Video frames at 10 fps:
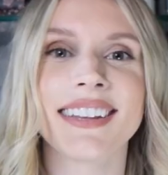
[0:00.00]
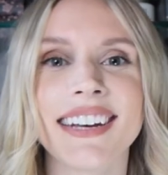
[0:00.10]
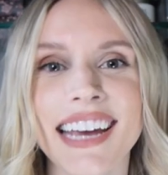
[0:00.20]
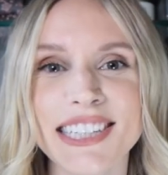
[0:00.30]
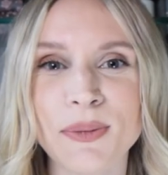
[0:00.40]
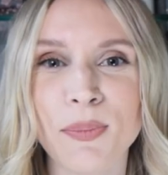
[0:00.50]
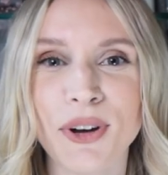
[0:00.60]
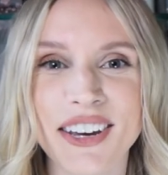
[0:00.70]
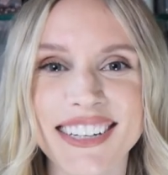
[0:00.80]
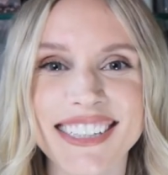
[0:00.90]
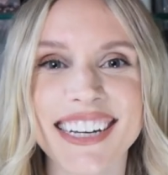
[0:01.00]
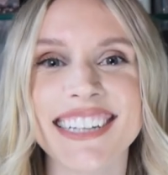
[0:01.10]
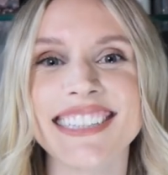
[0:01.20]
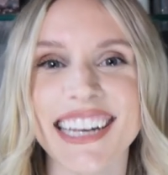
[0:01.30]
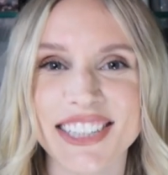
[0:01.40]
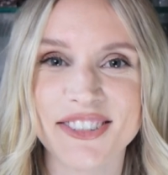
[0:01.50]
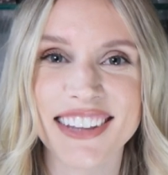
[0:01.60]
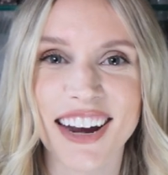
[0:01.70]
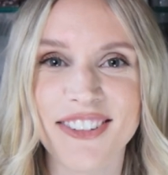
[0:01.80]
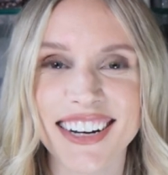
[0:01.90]
The next bookish accessory
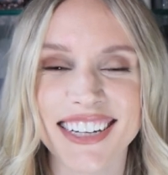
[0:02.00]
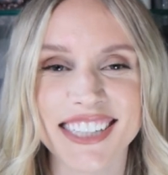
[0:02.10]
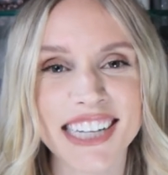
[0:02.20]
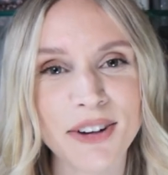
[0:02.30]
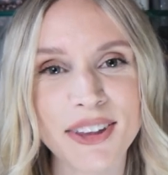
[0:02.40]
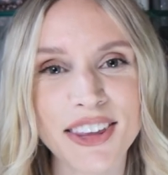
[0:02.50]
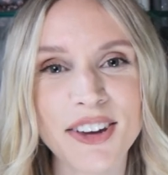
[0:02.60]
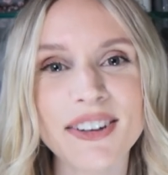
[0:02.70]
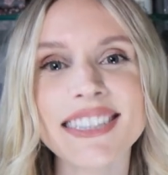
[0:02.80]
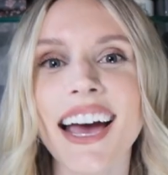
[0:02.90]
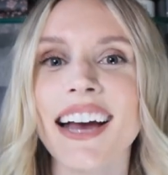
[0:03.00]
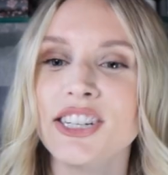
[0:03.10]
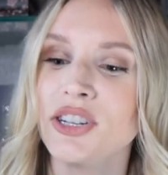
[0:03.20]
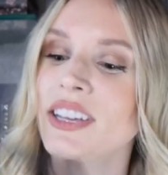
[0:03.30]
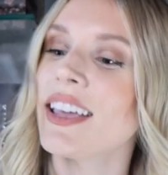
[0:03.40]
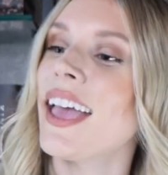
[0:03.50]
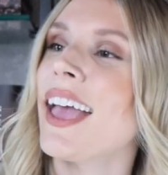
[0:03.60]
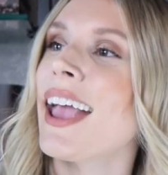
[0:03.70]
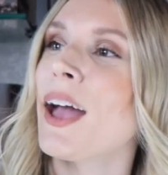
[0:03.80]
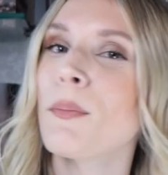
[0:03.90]
that I wanted to share with you is actually
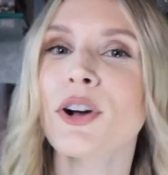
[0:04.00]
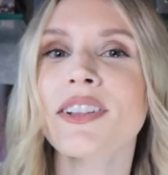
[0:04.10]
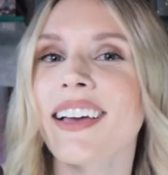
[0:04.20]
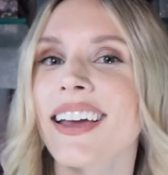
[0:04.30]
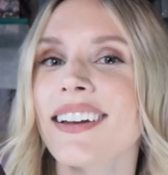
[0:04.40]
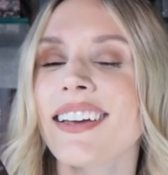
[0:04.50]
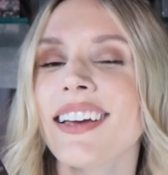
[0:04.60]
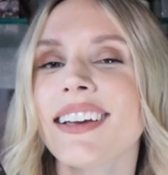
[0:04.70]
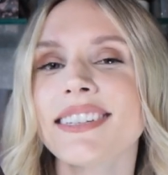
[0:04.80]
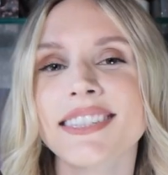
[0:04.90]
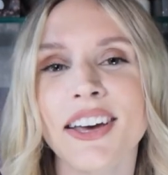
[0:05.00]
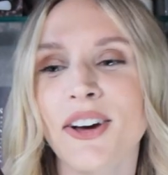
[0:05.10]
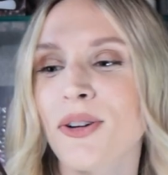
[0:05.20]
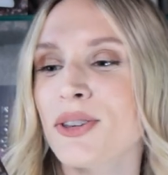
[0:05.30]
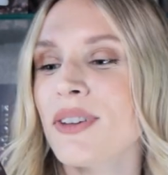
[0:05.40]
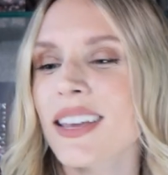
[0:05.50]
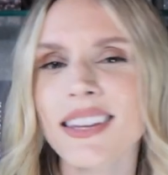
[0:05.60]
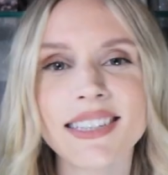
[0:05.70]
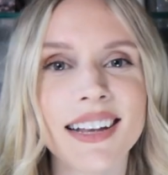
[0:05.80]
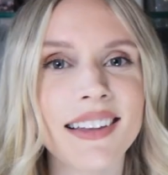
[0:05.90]
a book light. So you can get
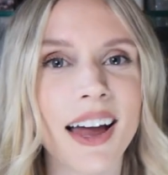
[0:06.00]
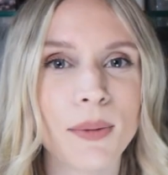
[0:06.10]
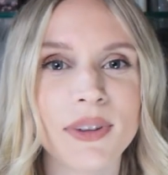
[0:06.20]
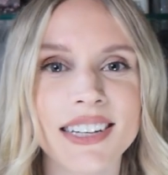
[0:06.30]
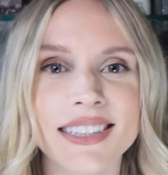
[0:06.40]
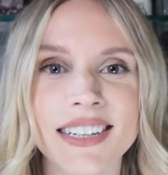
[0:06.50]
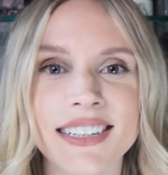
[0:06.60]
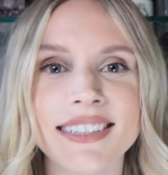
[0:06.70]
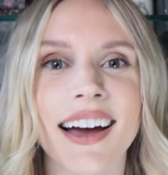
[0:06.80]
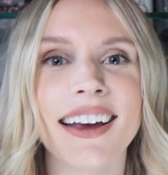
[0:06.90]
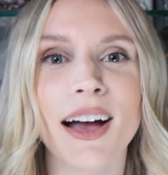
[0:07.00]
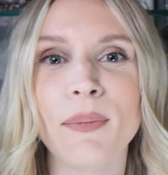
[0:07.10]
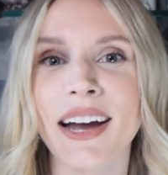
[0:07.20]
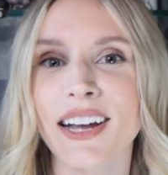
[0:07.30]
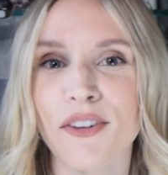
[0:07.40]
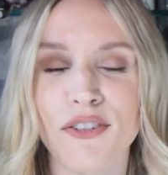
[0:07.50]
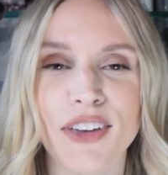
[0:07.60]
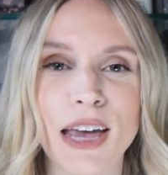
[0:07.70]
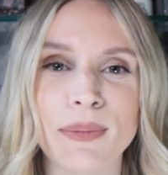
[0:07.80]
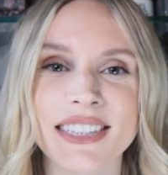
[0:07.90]
these a lot of places. I got mine off of
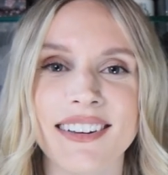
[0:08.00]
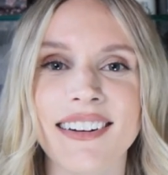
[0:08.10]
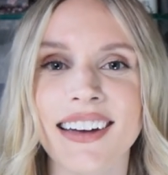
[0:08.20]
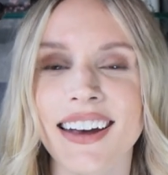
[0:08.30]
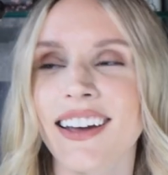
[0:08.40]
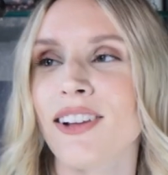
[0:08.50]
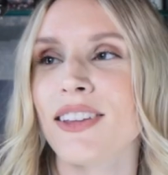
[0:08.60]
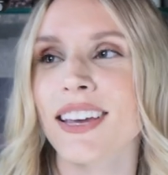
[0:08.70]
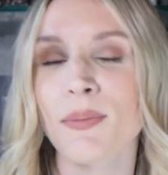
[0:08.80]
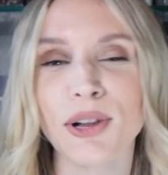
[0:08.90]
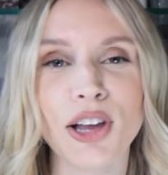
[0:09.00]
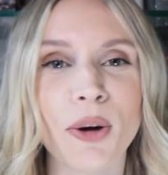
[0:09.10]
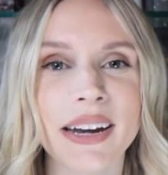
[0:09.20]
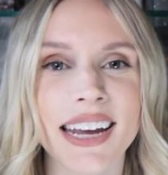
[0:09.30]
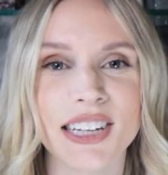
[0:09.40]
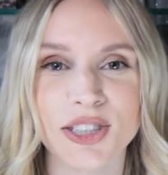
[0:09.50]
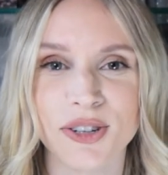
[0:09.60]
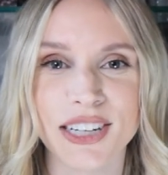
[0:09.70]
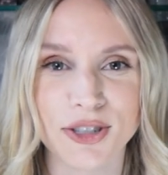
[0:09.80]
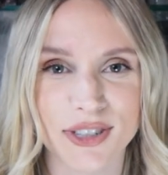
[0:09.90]
Amazon. I'll link it below in case you're
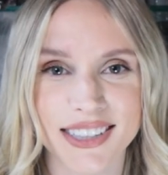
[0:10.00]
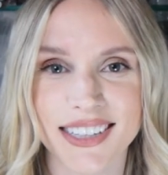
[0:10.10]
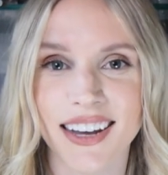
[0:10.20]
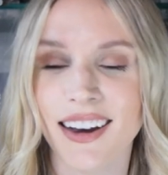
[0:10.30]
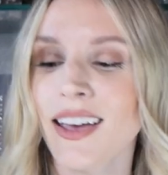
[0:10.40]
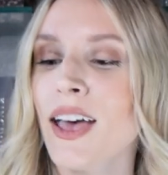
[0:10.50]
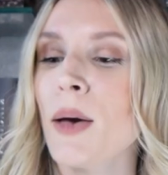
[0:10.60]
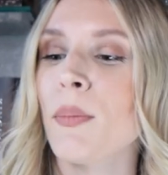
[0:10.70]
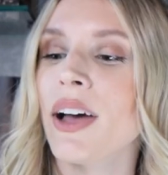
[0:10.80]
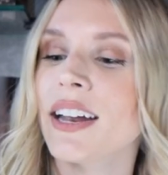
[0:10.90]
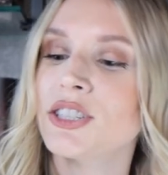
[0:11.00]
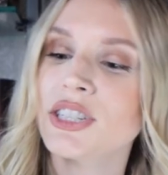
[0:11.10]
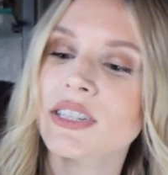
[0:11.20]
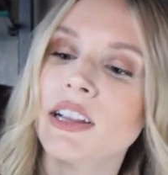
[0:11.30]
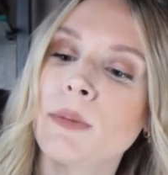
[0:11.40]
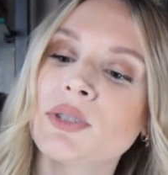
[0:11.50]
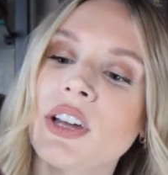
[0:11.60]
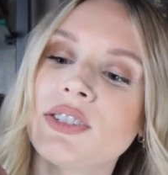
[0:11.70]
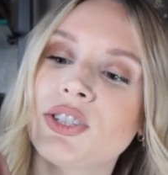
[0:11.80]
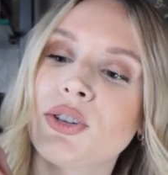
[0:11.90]
interested, but it just clips
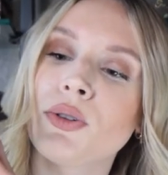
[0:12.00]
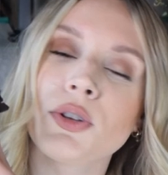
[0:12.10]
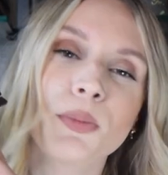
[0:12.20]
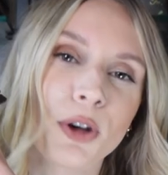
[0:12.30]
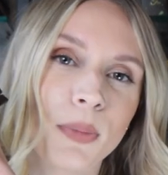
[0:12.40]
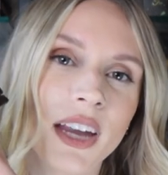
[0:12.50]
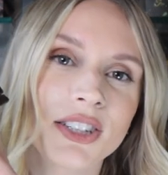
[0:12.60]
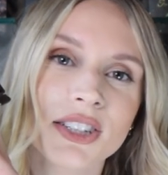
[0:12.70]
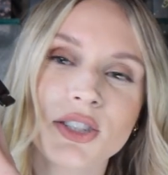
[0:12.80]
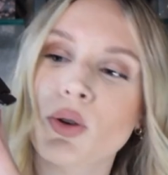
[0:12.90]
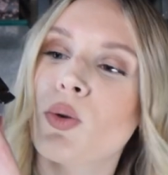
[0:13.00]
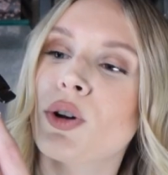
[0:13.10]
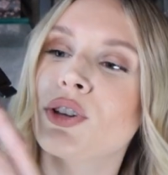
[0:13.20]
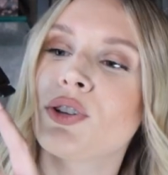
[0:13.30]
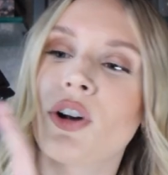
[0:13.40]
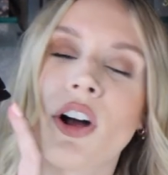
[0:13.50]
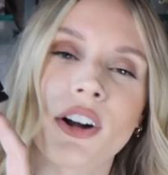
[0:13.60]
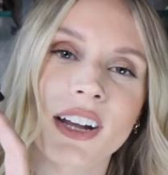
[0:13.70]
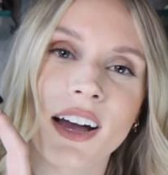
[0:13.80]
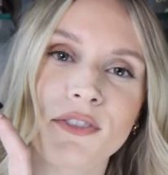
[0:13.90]
onto your book pages or your
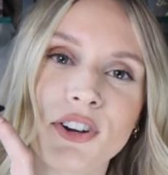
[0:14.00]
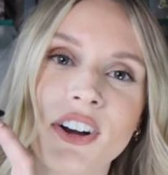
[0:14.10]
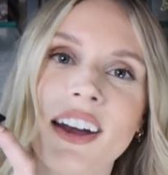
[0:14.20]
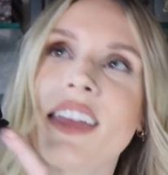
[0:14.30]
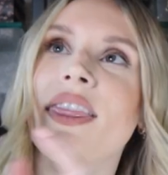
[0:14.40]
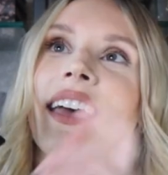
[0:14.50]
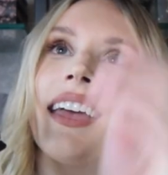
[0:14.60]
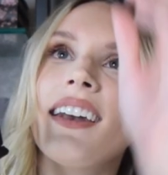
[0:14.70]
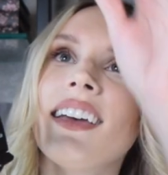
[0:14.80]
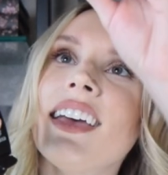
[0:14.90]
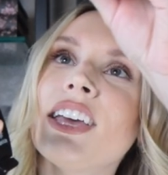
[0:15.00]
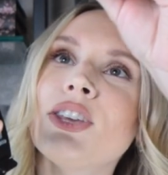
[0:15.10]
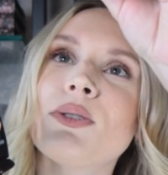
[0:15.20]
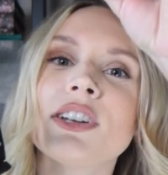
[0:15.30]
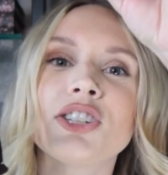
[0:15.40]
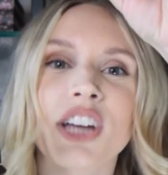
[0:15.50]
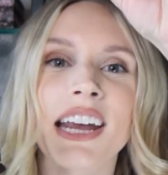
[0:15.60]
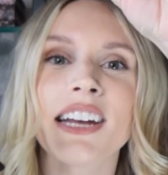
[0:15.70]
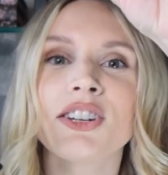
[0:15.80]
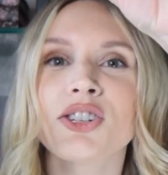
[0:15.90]
hardcover, and then you can
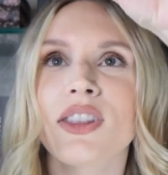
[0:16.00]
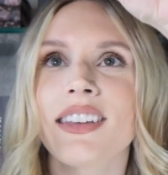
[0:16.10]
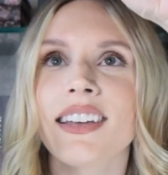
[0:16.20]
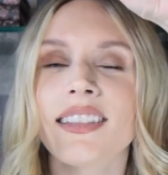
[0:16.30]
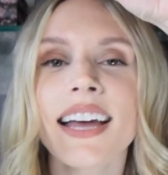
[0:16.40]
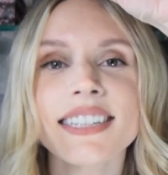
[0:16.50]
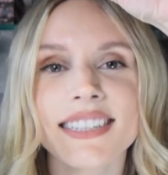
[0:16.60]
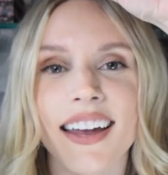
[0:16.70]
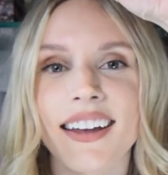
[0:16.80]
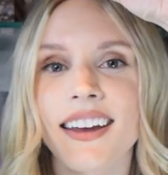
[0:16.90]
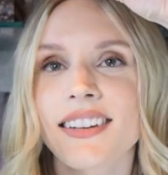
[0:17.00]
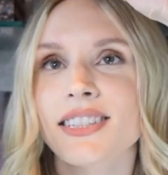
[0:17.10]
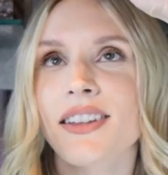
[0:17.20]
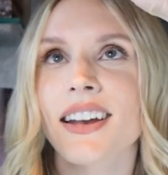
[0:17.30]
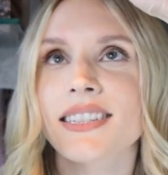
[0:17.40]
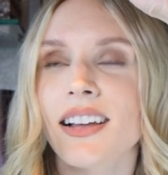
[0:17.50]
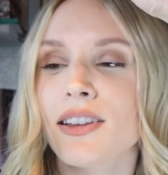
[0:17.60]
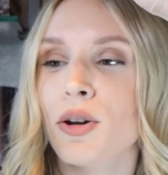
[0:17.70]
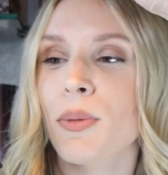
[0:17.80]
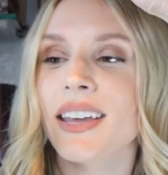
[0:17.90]
change the light settings so that it's a
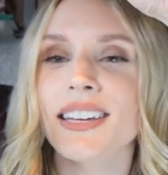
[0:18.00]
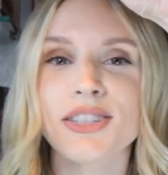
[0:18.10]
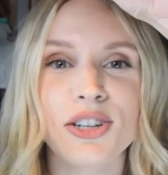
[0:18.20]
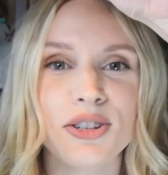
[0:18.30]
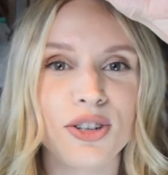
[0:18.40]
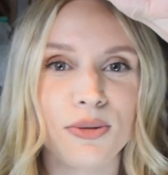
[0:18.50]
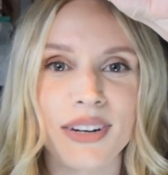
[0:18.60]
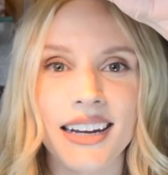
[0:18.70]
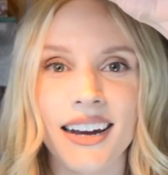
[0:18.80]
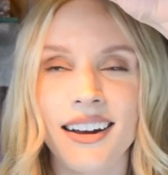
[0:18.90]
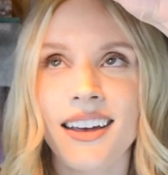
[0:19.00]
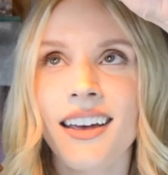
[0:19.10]
little bit easier to read.